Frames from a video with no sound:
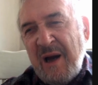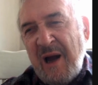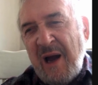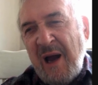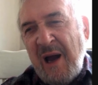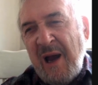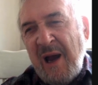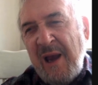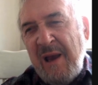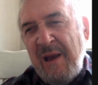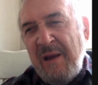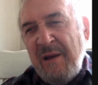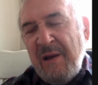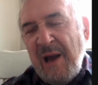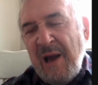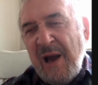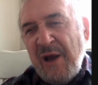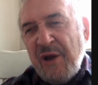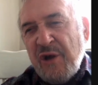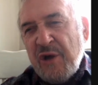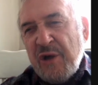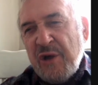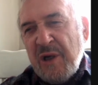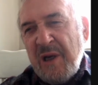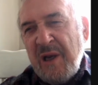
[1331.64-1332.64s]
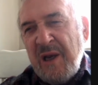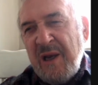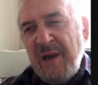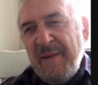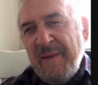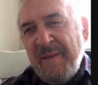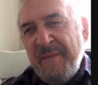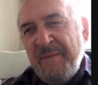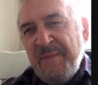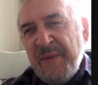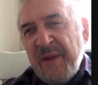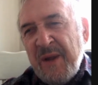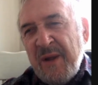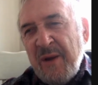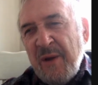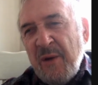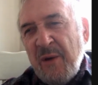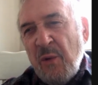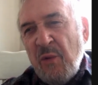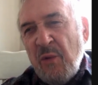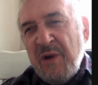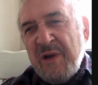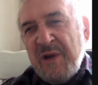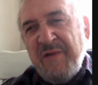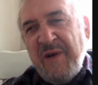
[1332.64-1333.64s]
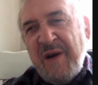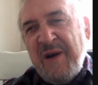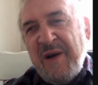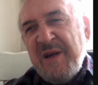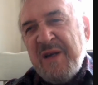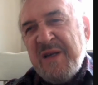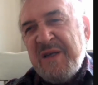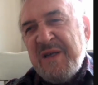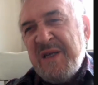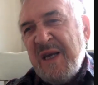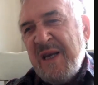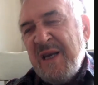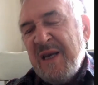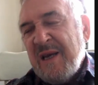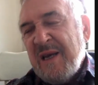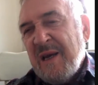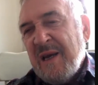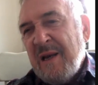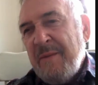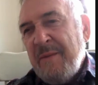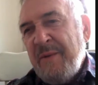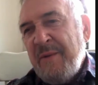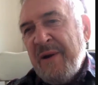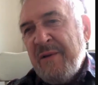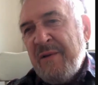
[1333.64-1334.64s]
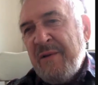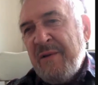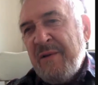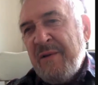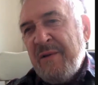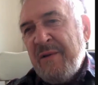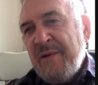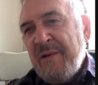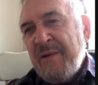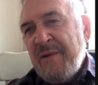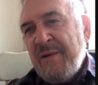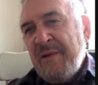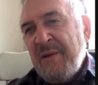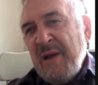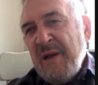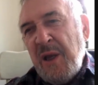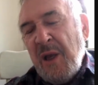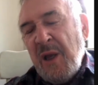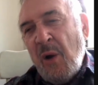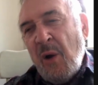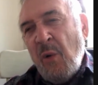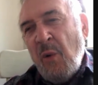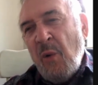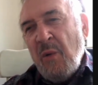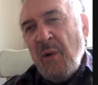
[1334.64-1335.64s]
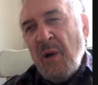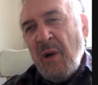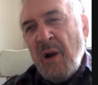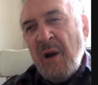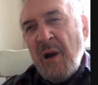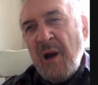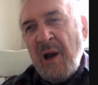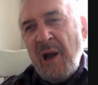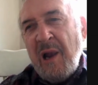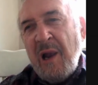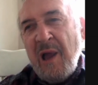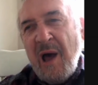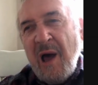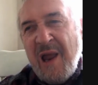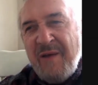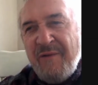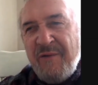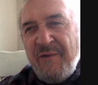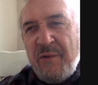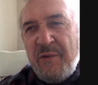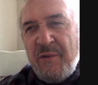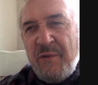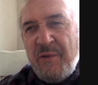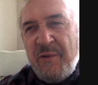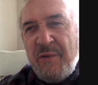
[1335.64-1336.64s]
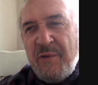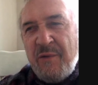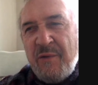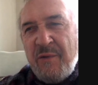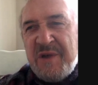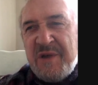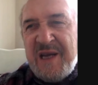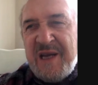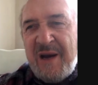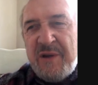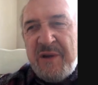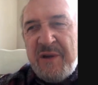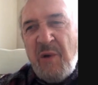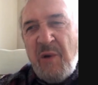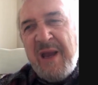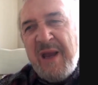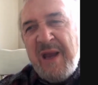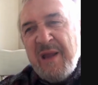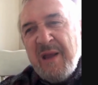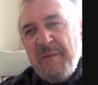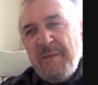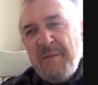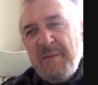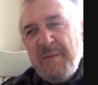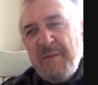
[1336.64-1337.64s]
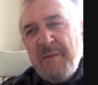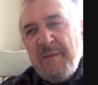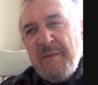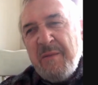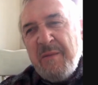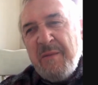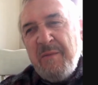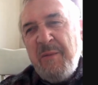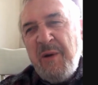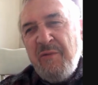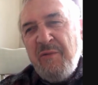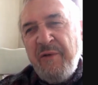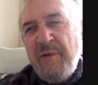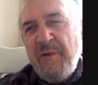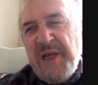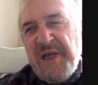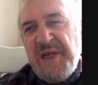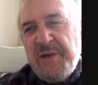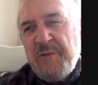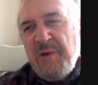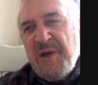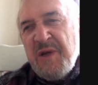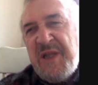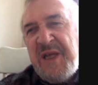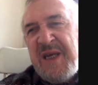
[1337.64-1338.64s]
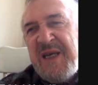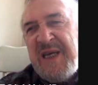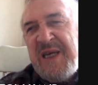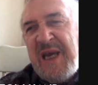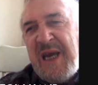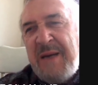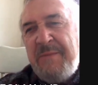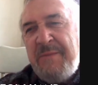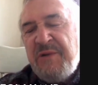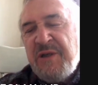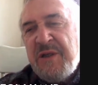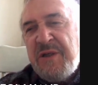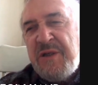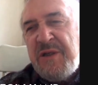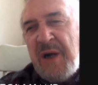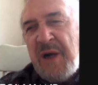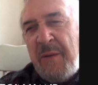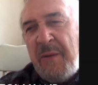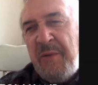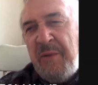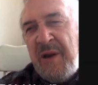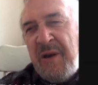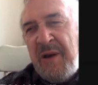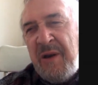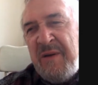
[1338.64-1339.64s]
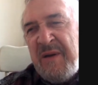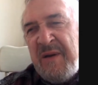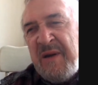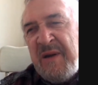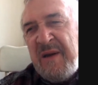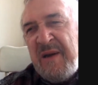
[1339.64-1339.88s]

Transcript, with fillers: I actually was very cynical about, you know, a lot of it was down to the way that maybe referees, when they came to Dublin,